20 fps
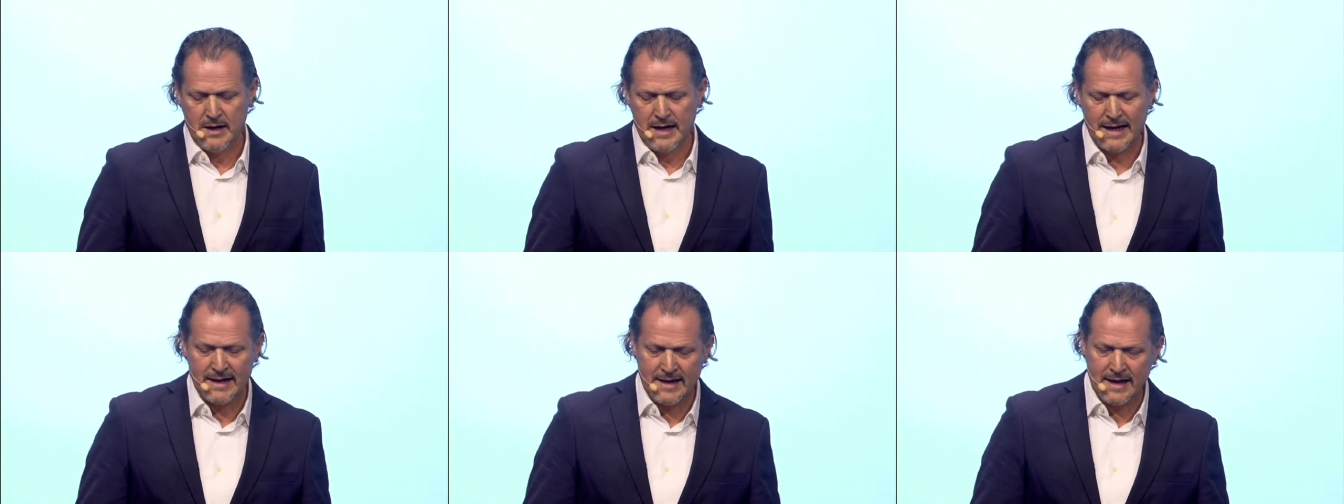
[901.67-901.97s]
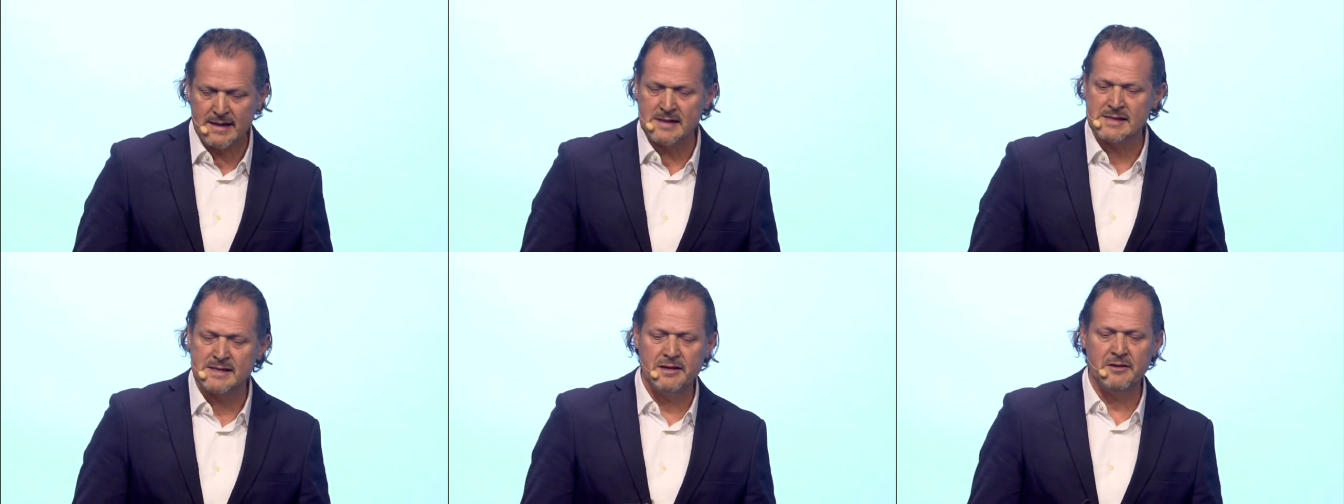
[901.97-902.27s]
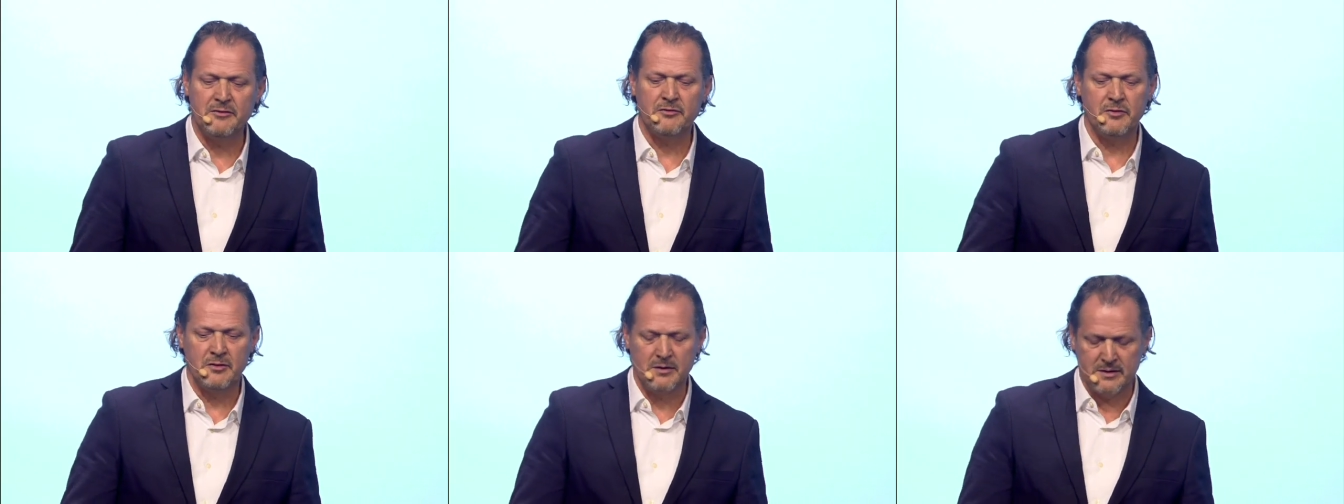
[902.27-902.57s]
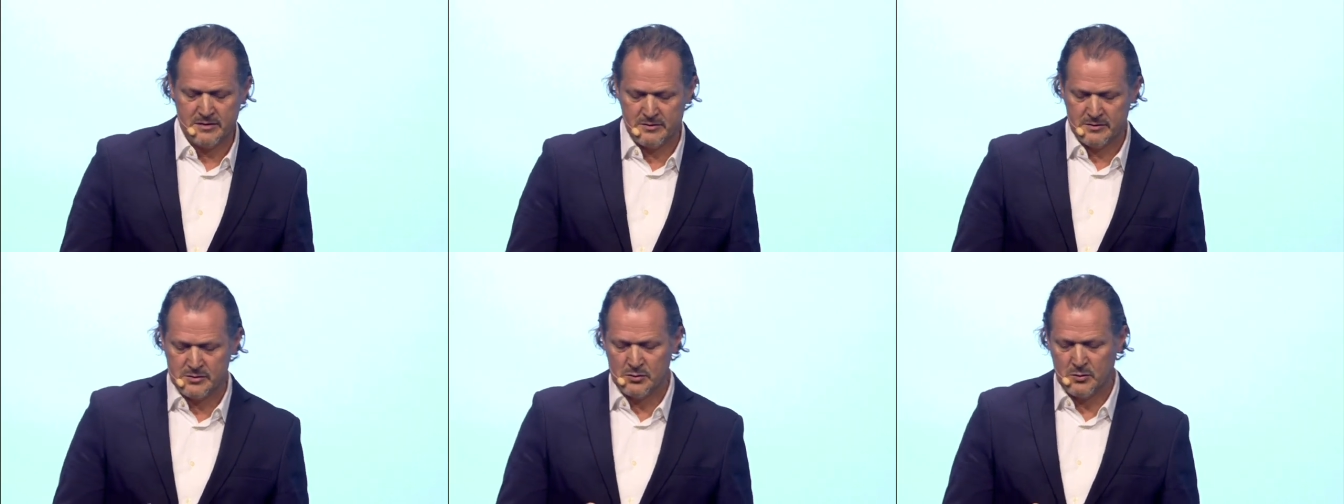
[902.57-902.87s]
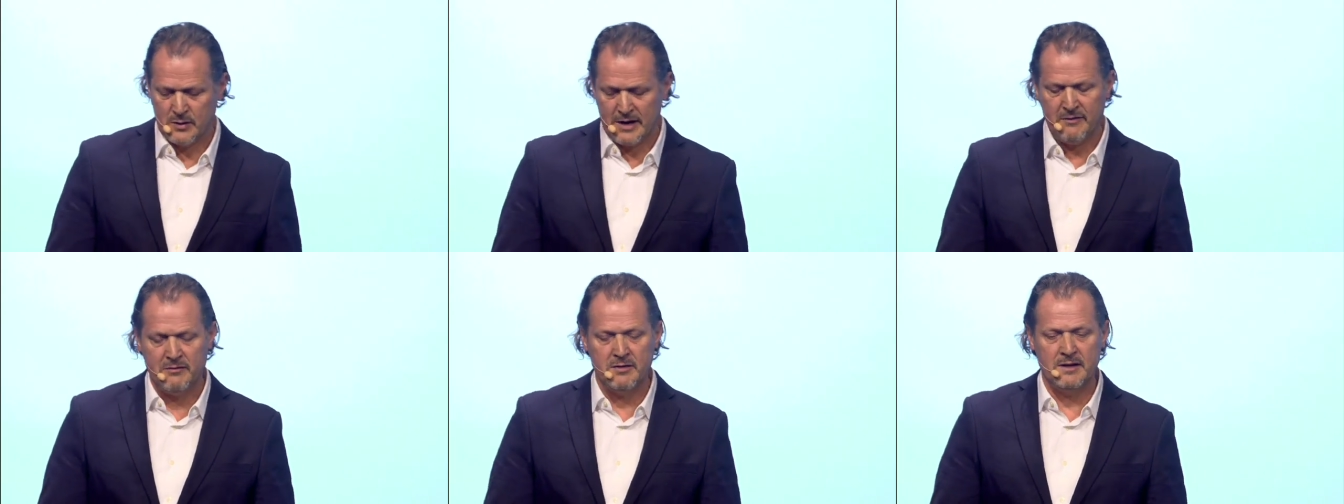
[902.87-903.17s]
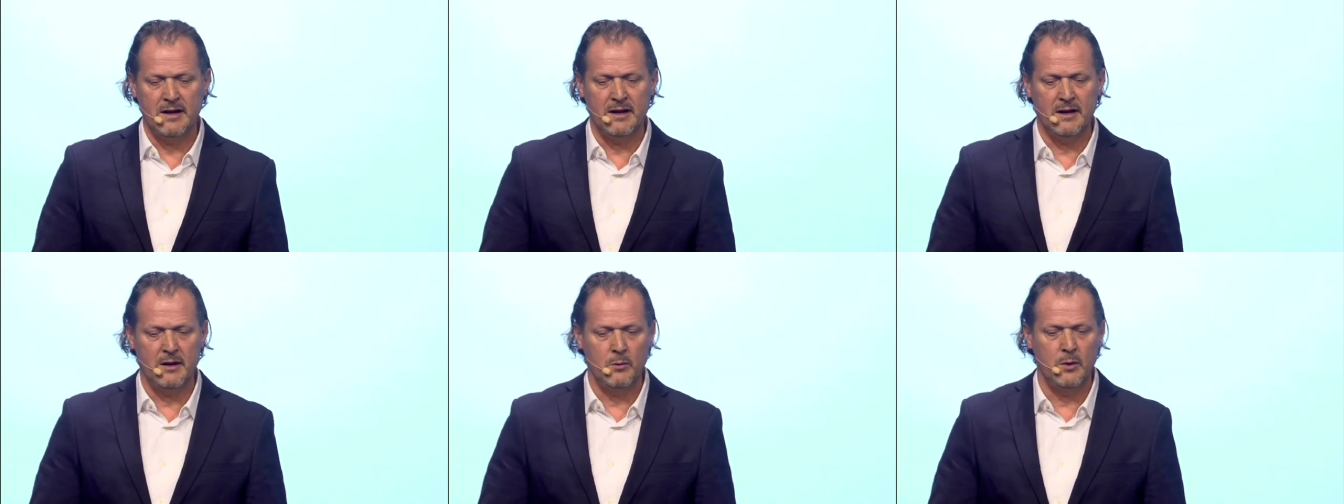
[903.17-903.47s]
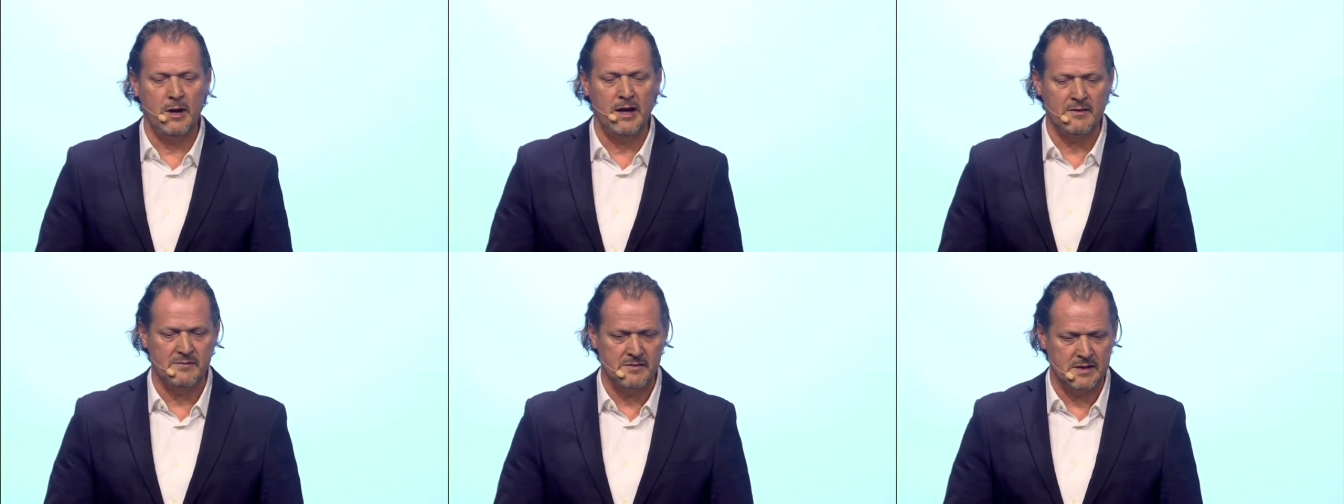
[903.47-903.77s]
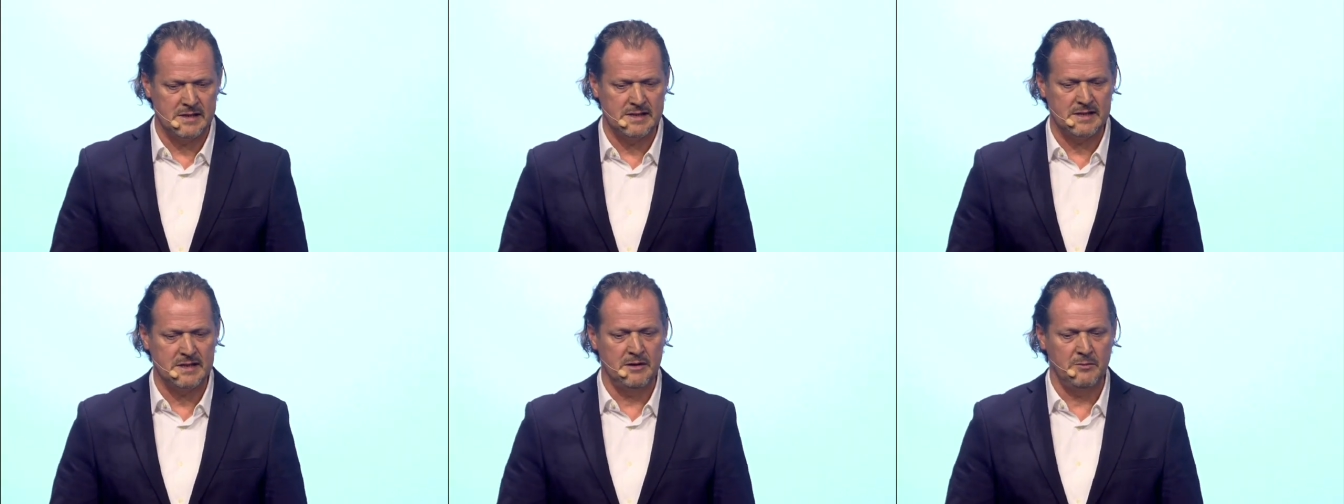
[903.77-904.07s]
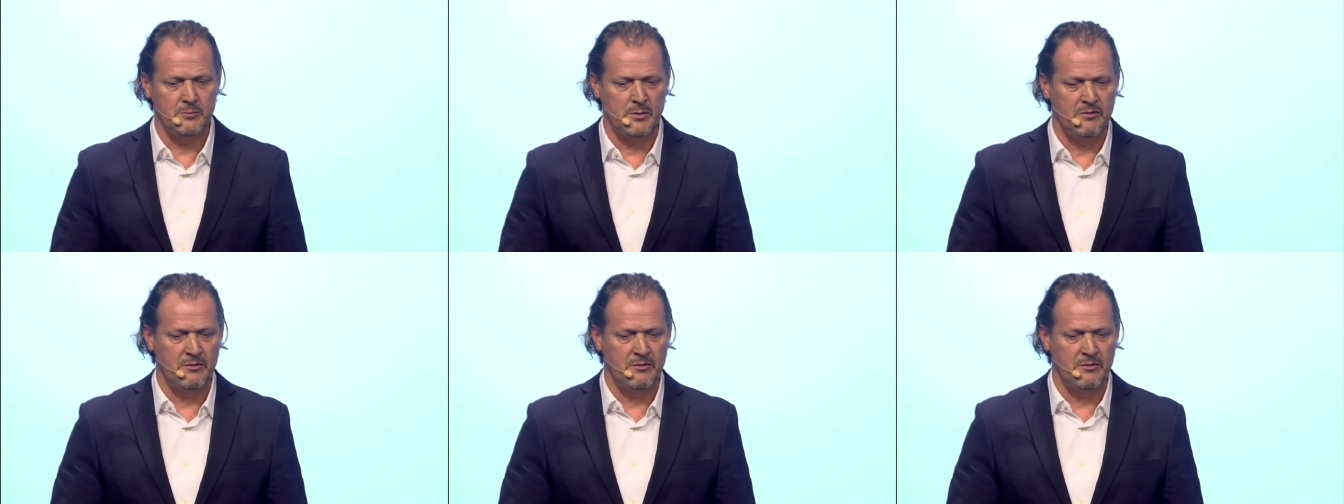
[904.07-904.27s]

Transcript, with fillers: and that is different to everything that we have been seeing